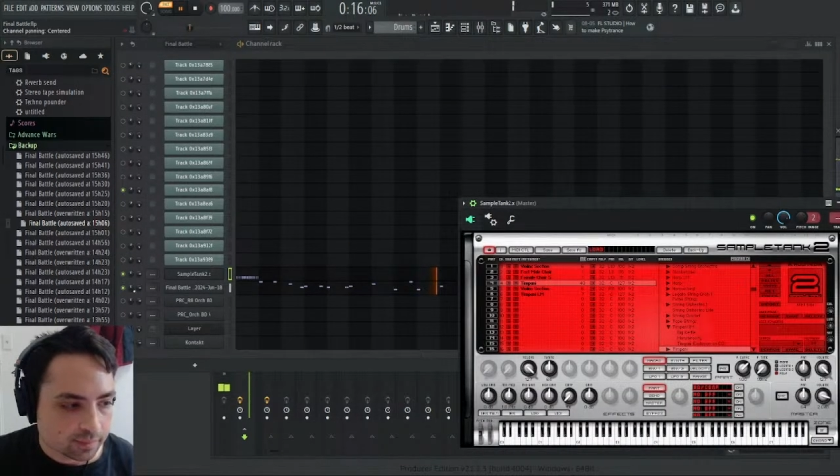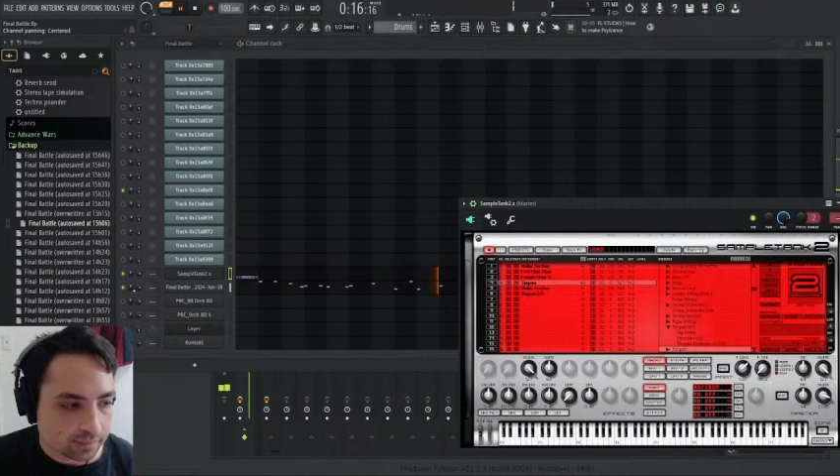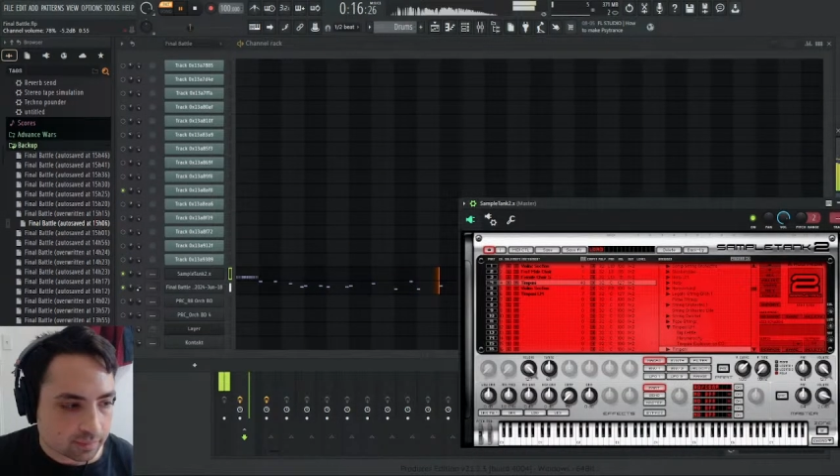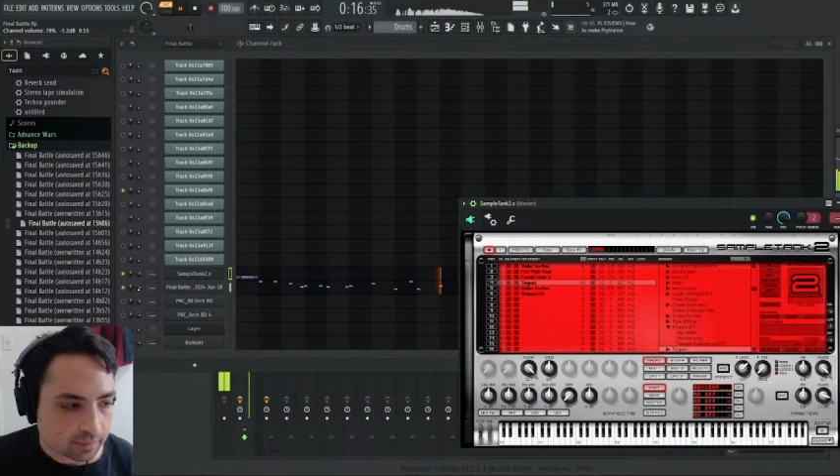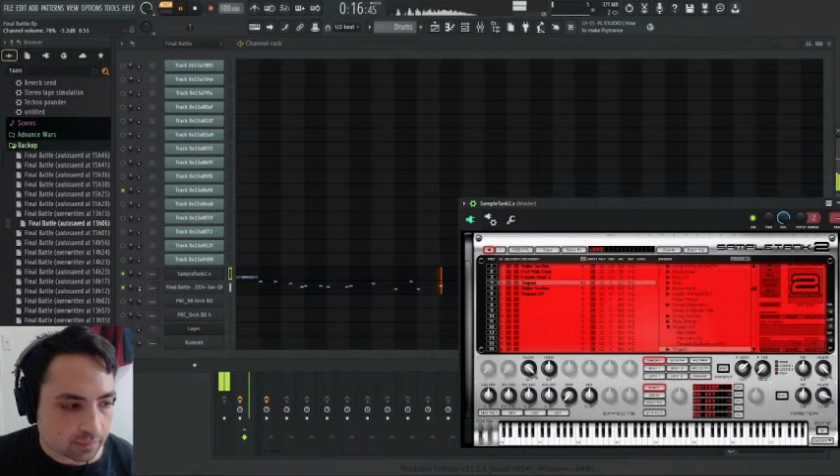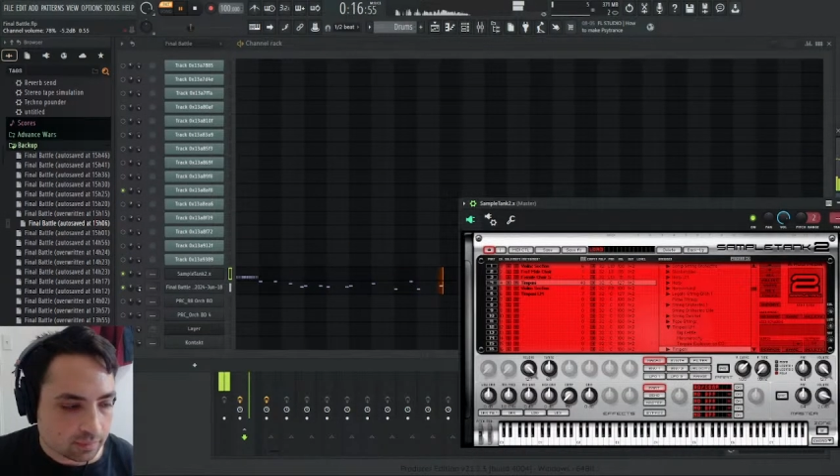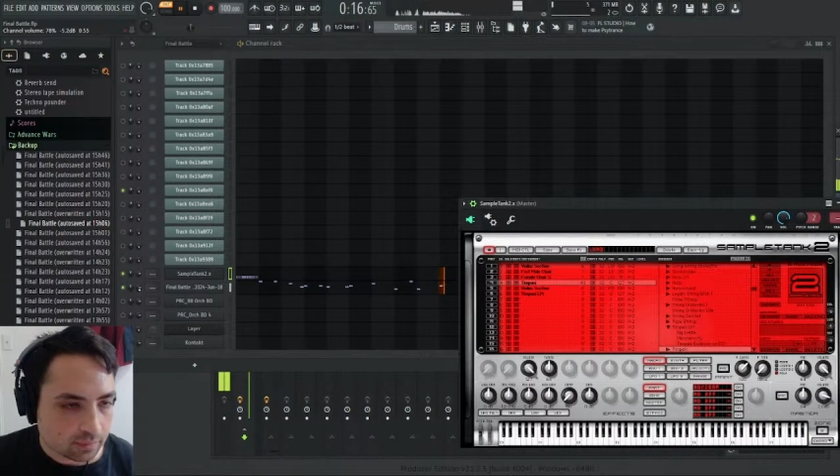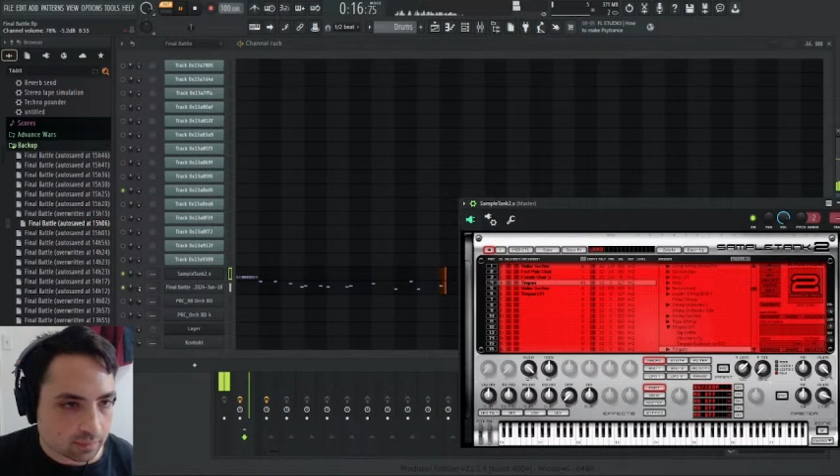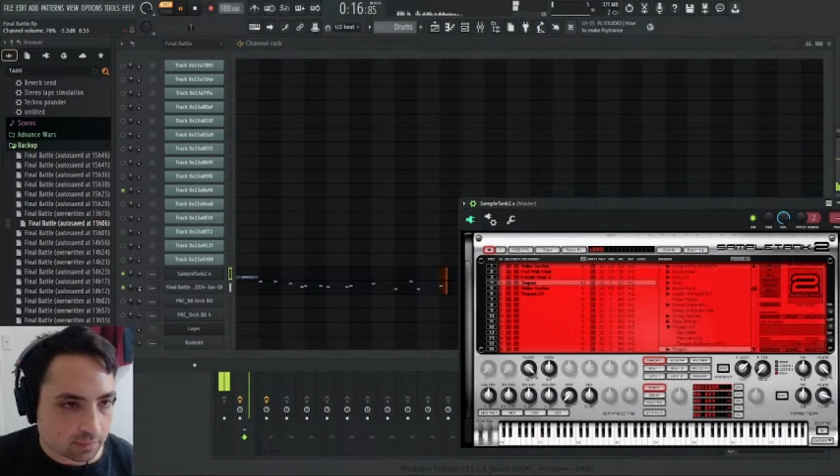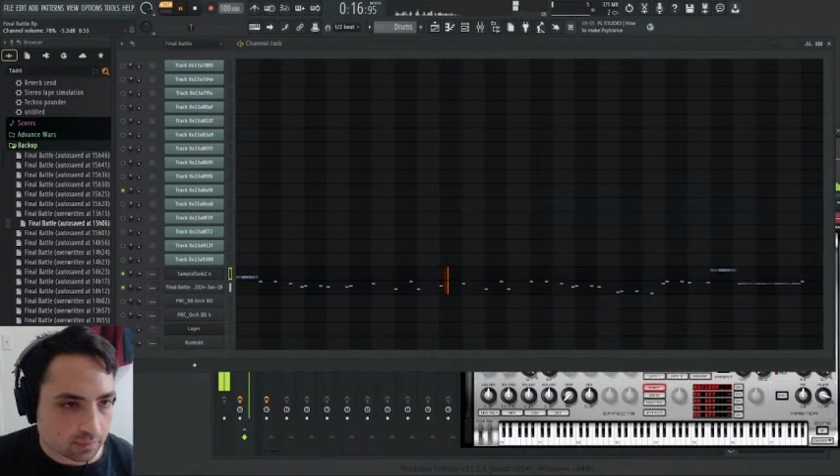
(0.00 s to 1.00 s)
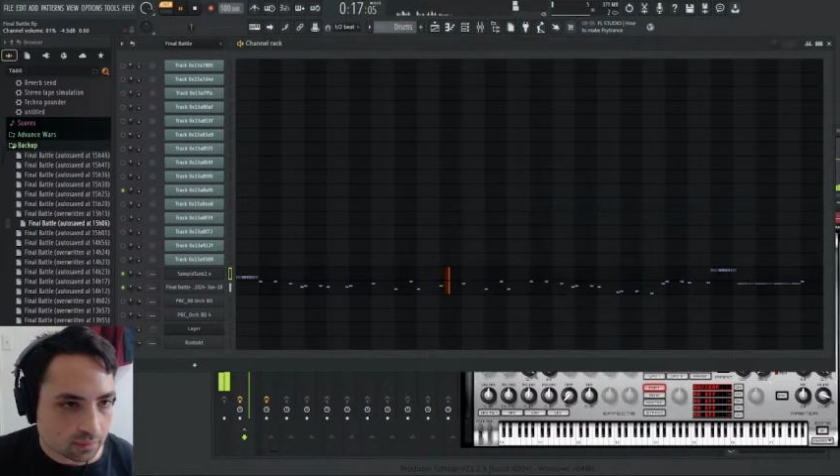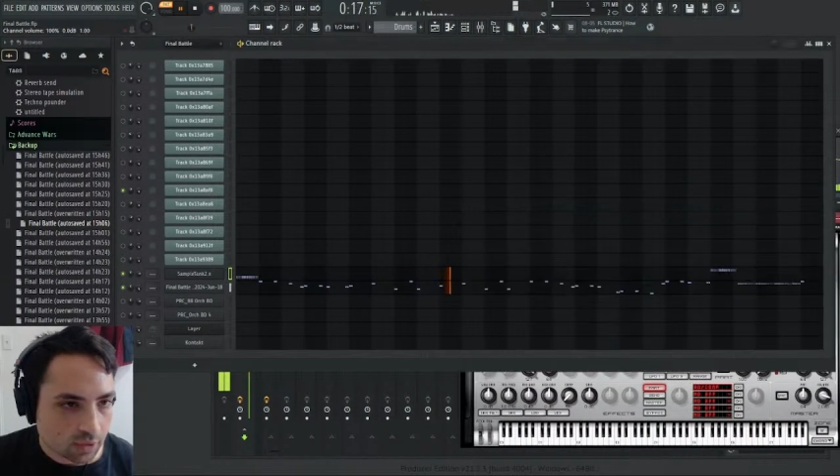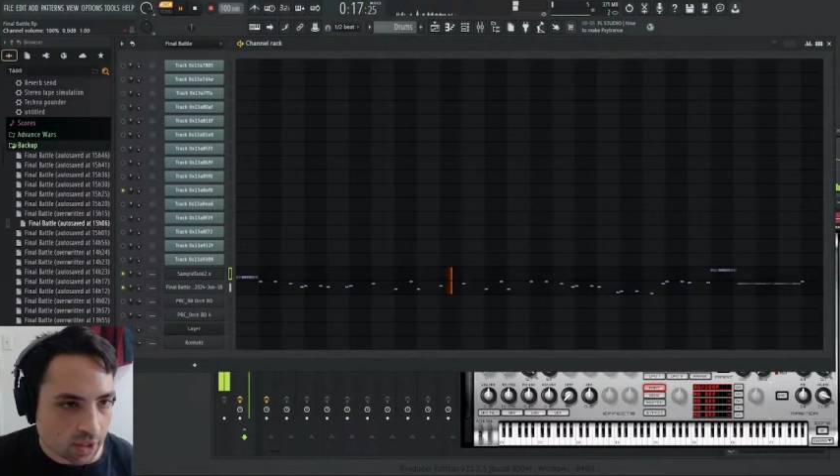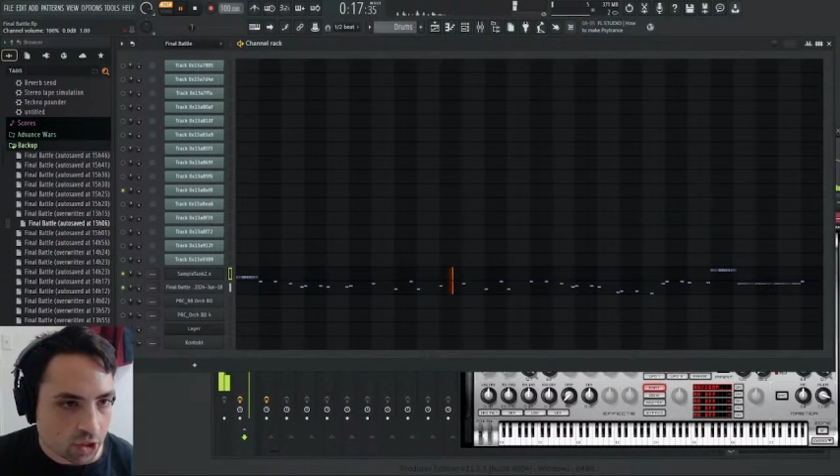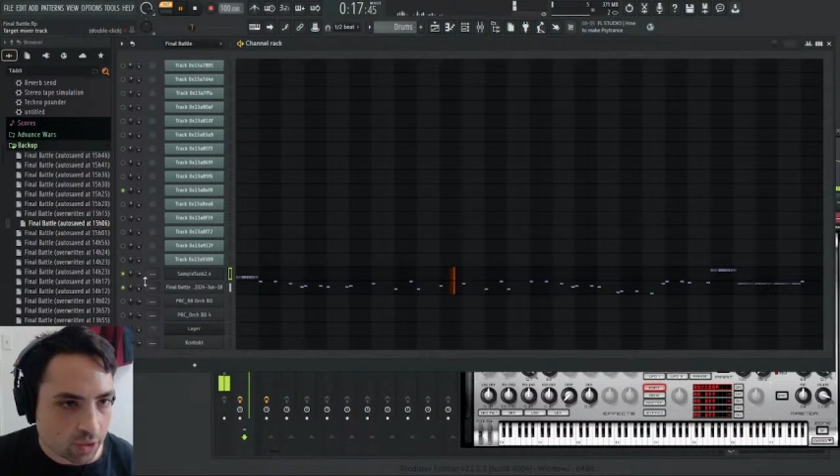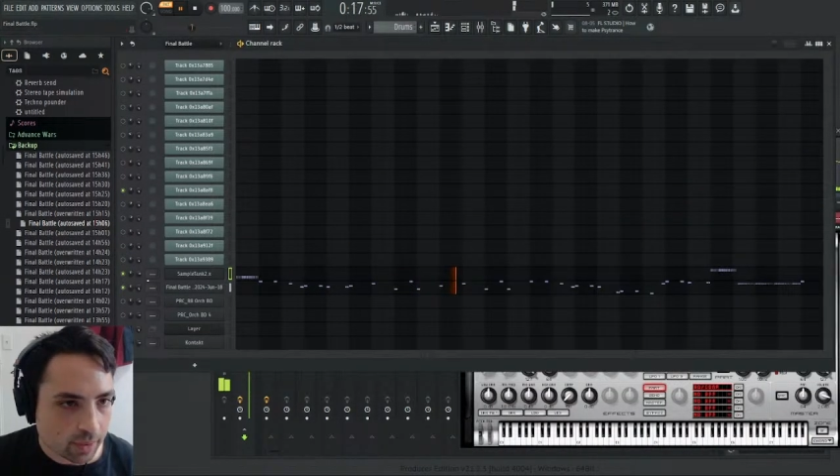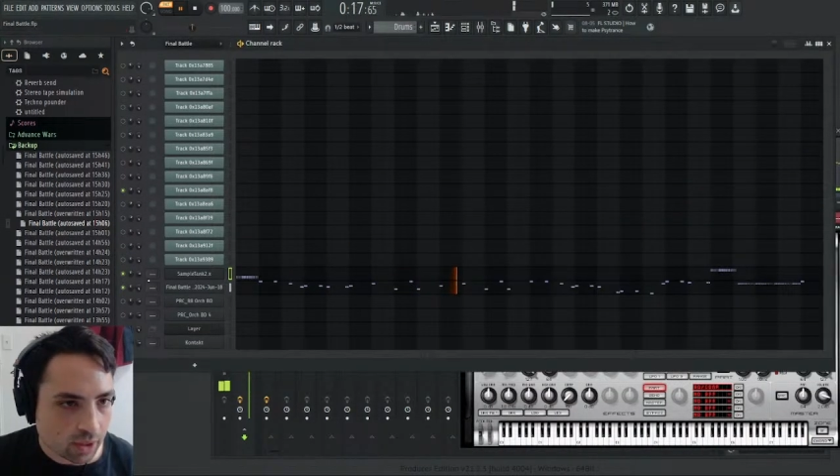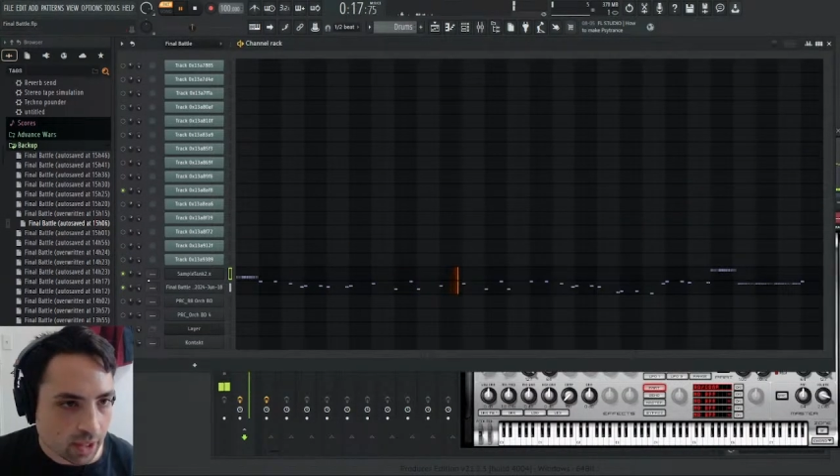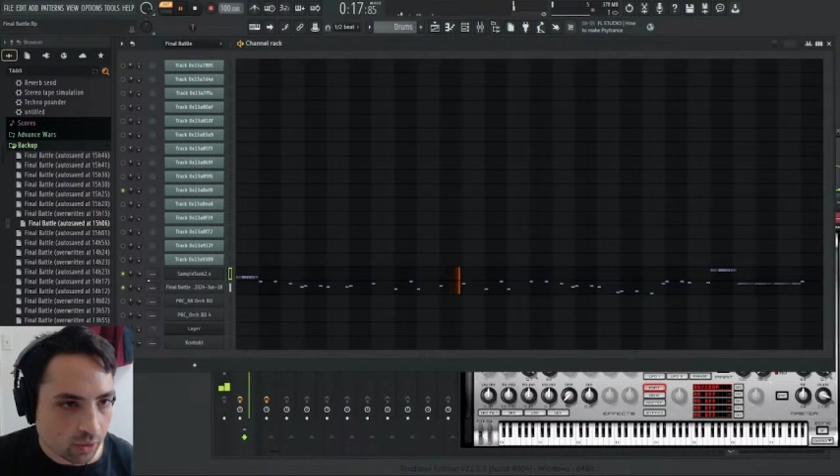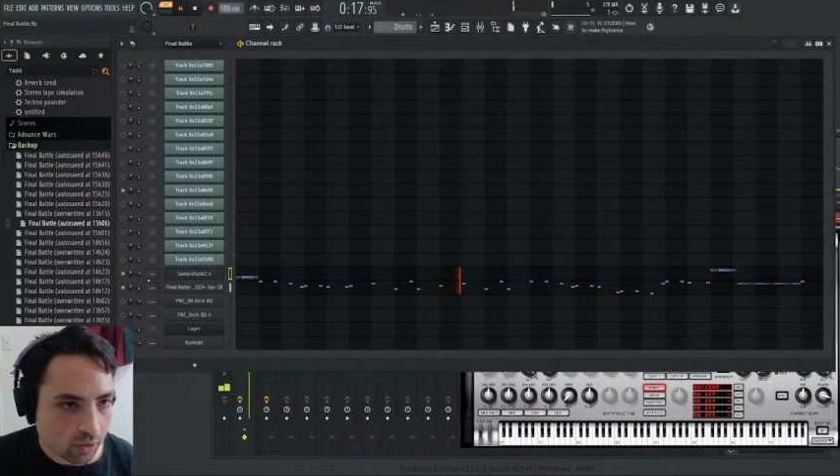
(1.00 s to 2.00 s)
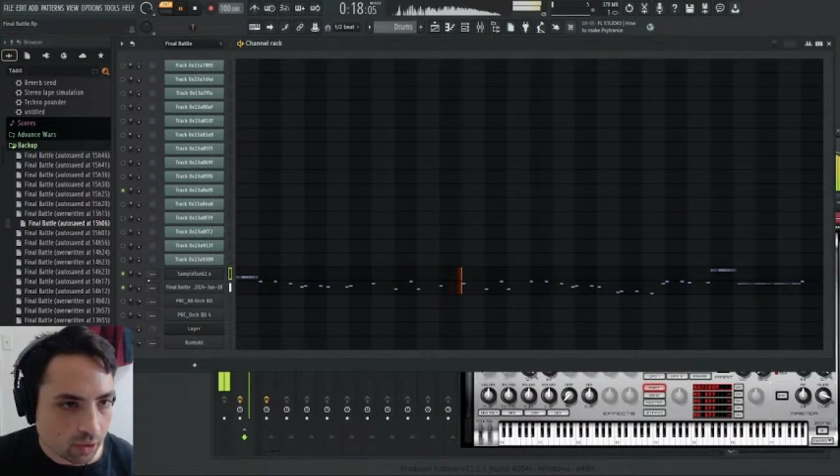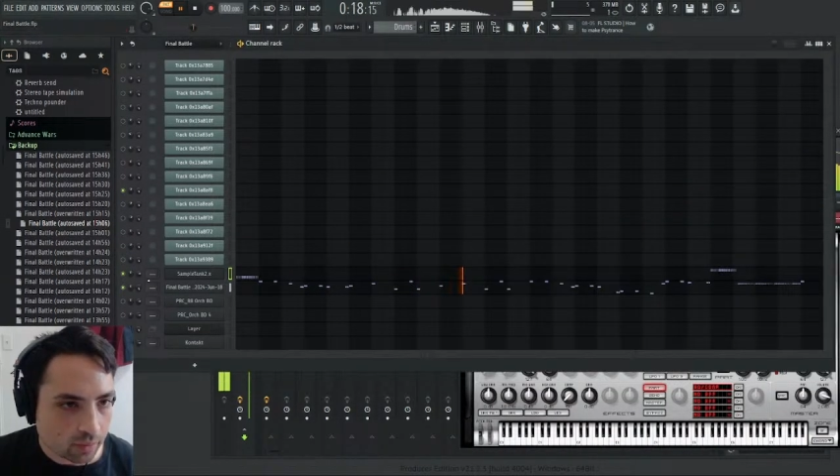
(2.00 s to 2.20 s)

I think it should be louder though.